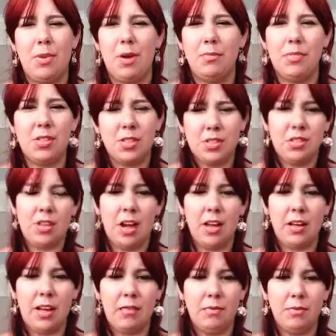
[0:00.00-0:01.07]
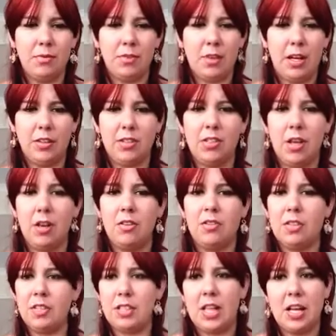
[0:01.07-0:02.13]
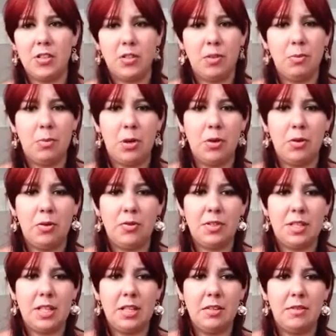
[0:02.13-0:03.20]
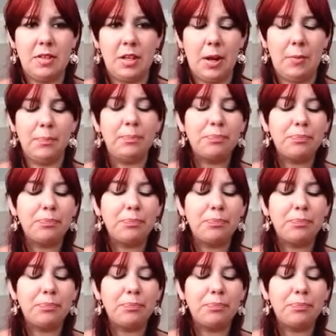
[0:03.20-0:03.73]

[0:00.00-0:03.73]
but I'm just going to start again from scratch, so just in case you might not have seen the video.